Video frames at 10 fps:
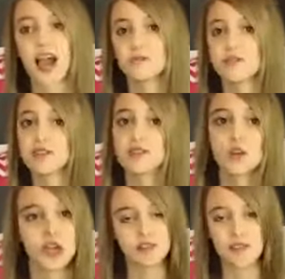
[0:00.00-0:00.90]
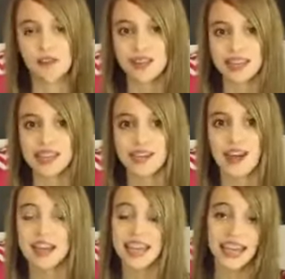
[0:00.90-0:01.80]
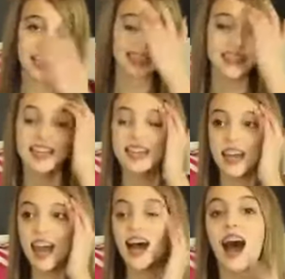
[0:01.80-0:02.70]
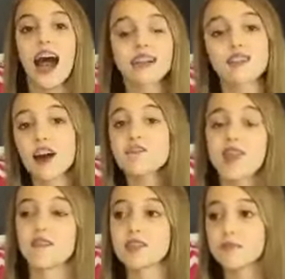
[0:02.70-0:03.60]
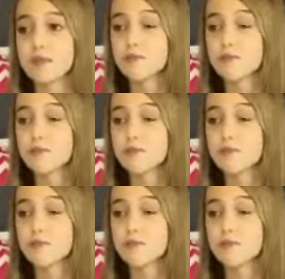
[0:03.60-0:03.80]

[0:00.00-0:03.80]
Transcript: I'm so grateful for everything I got and I love giving to